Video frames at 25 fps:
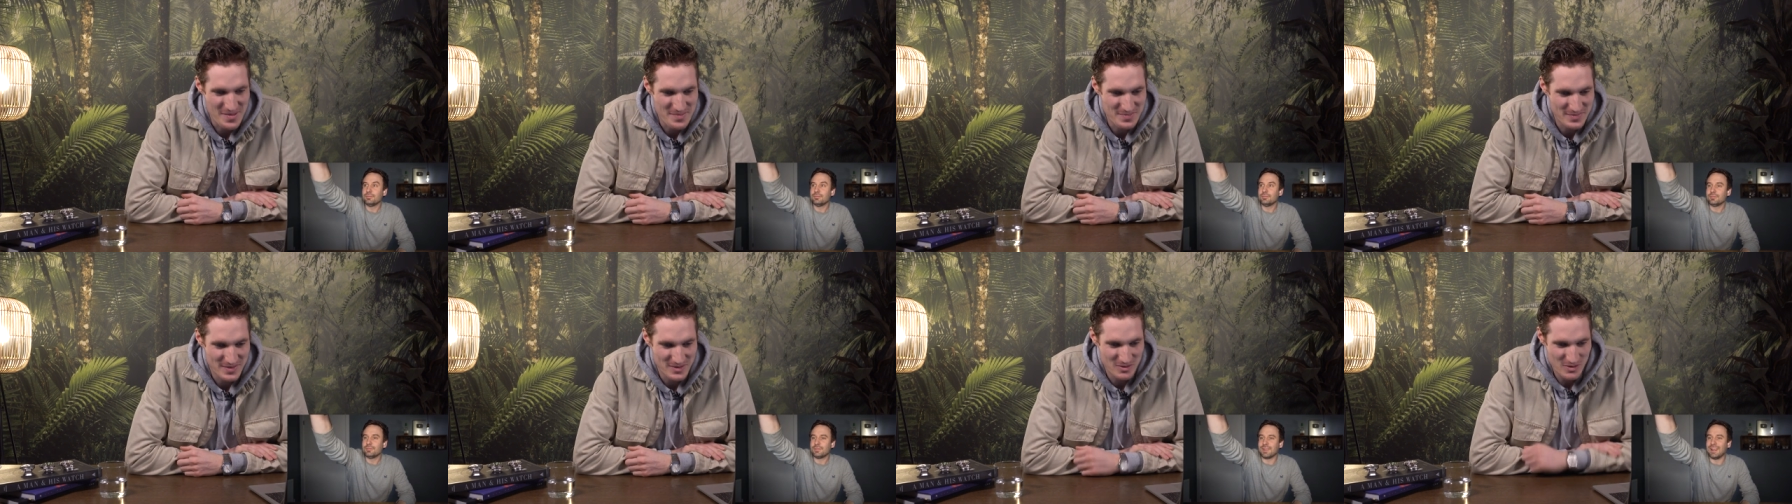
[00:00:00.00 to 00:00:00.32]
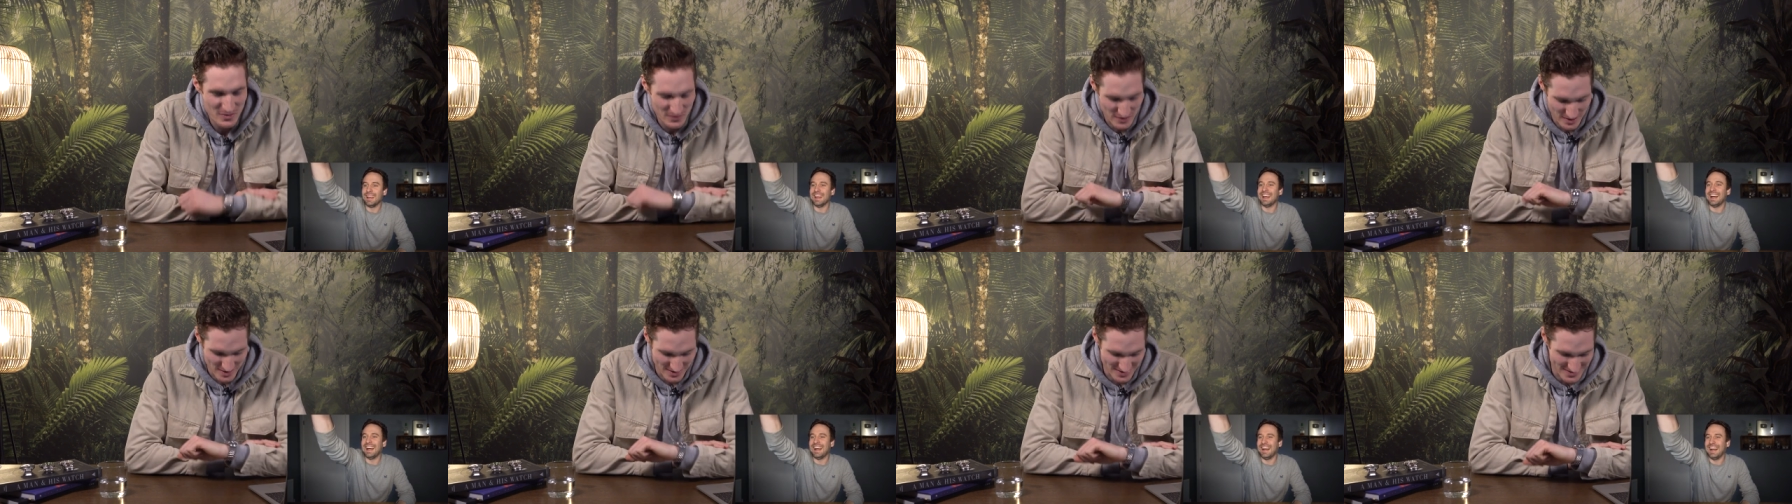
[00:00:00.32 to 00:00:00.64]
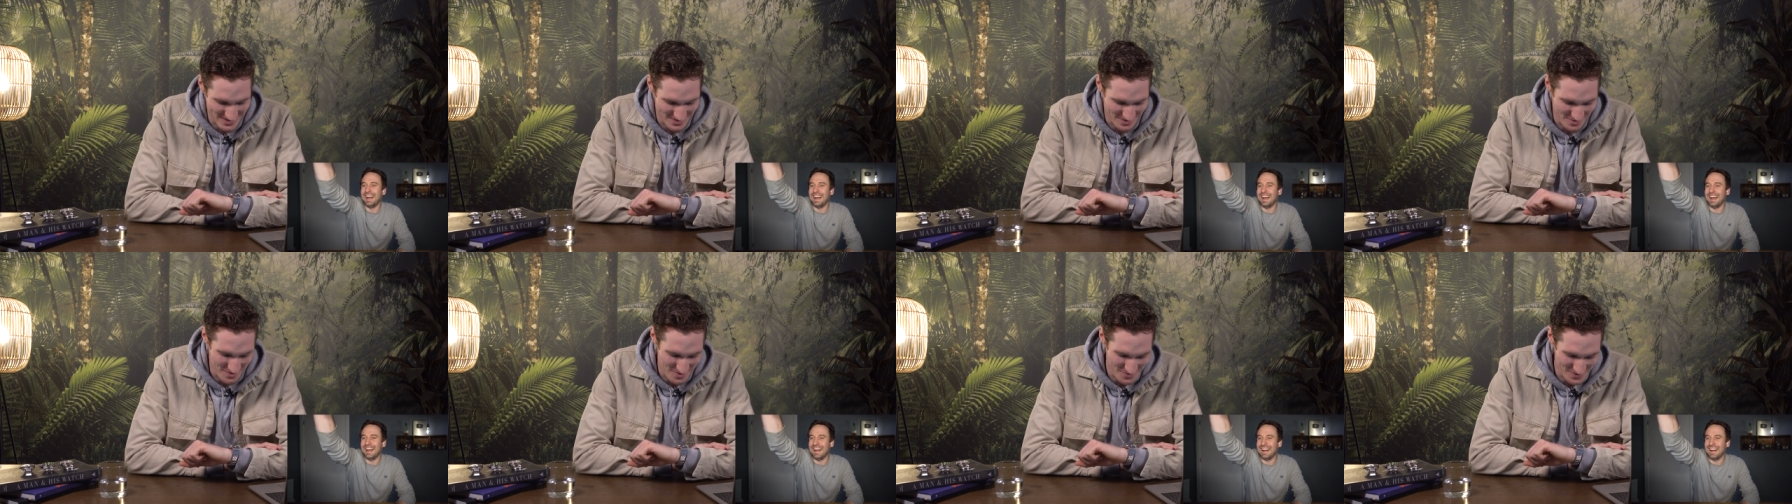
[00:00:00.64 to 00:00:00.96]
um, with,
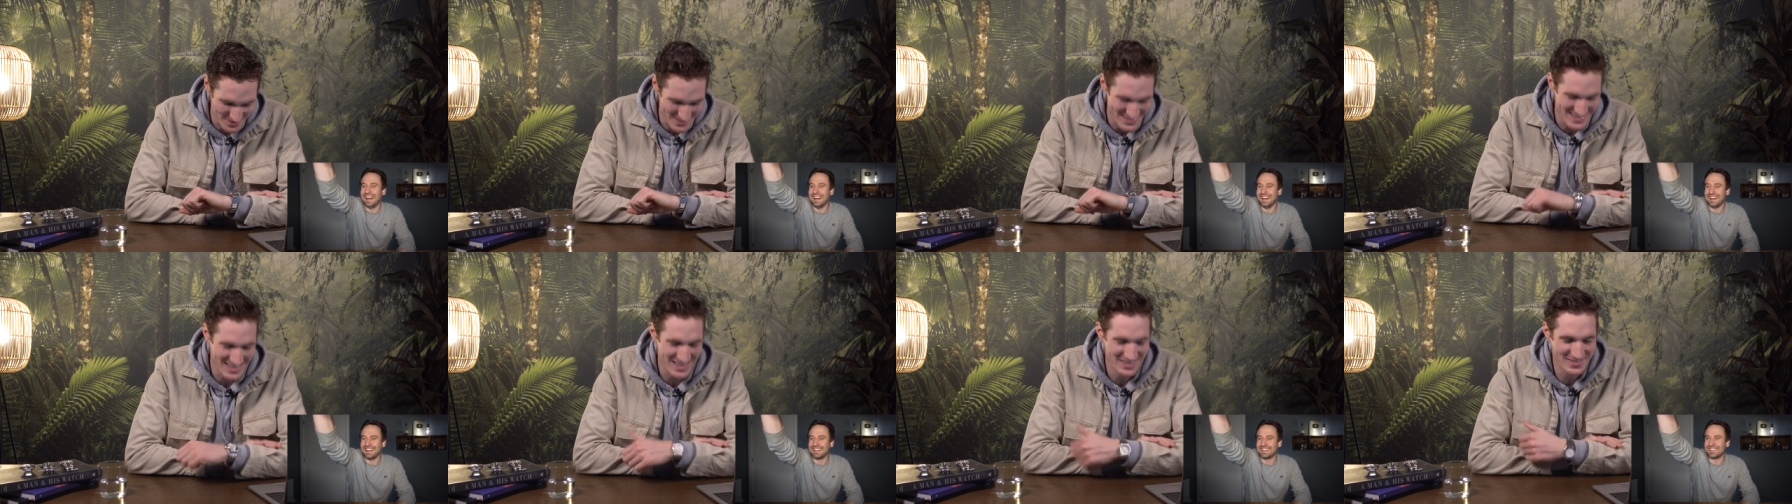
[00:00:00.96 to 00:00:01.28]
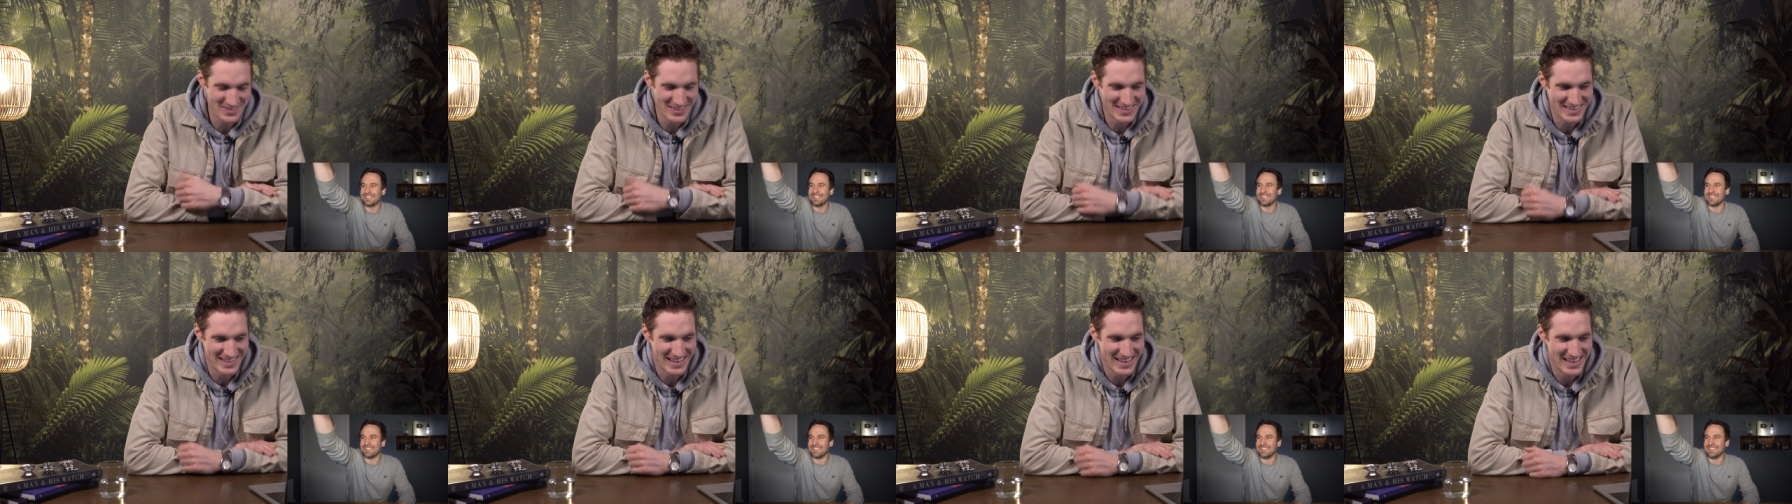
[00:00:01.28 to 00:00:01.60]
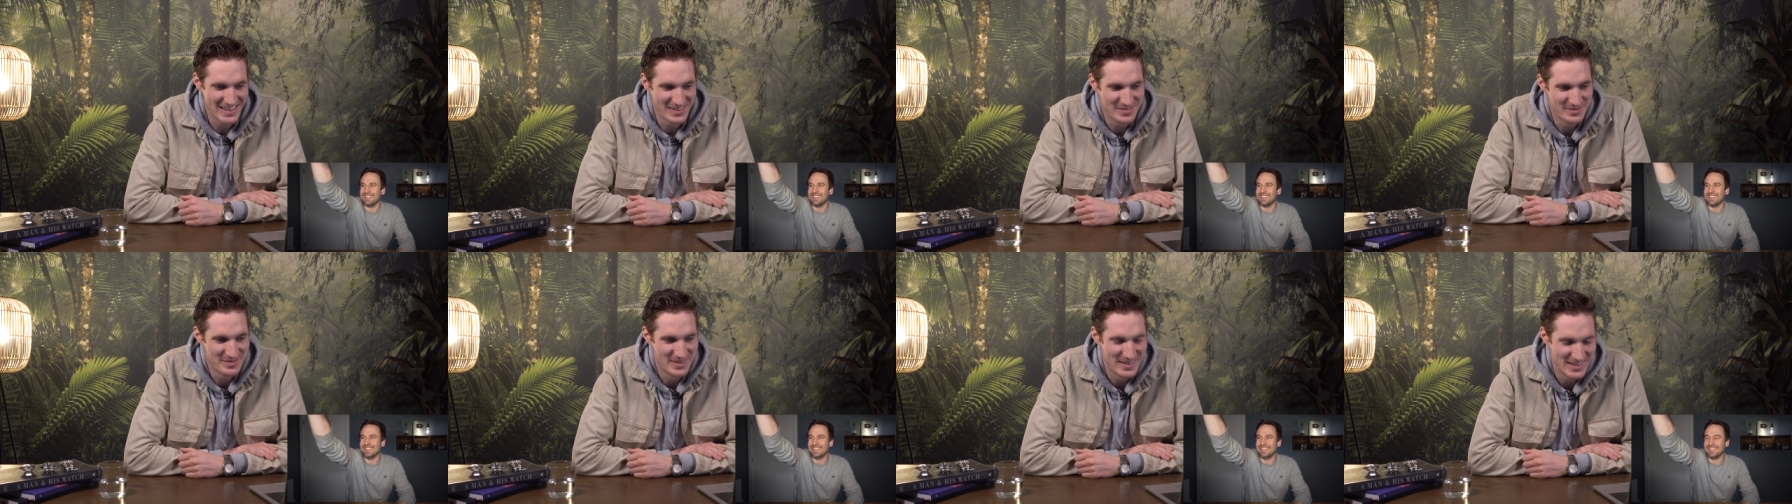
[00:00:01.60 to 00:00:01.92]
the, with the silver
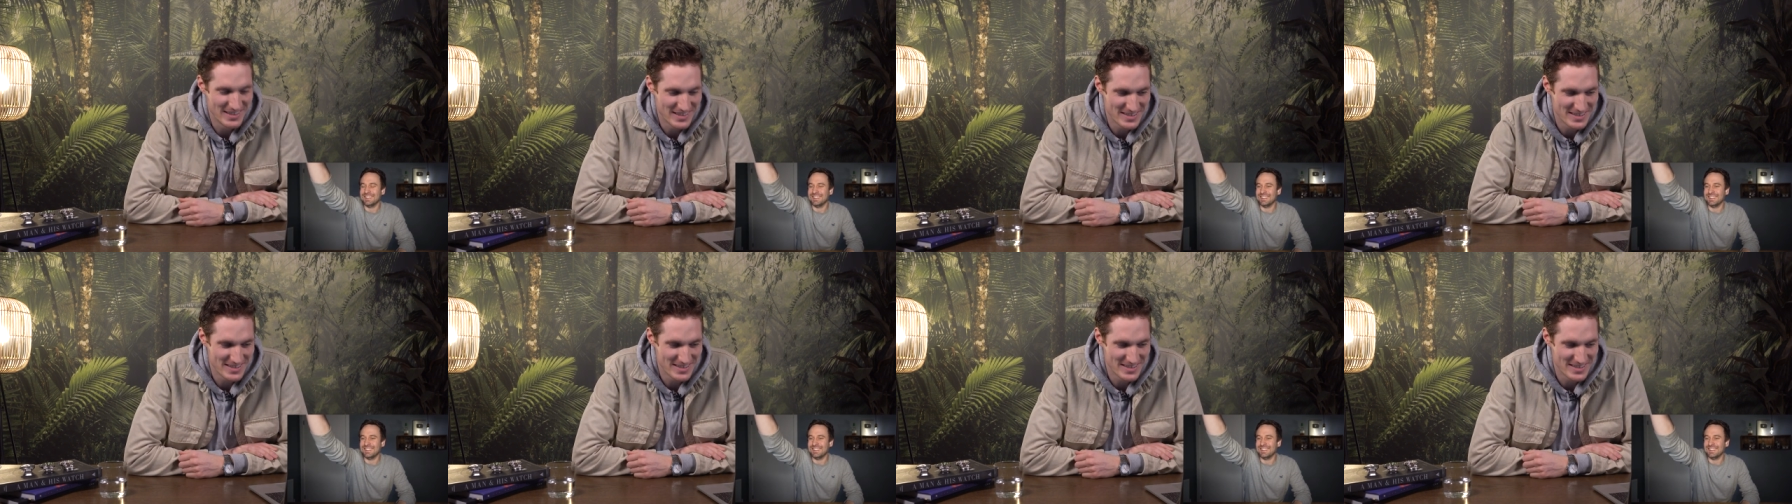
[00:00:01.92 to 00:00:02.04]
dial,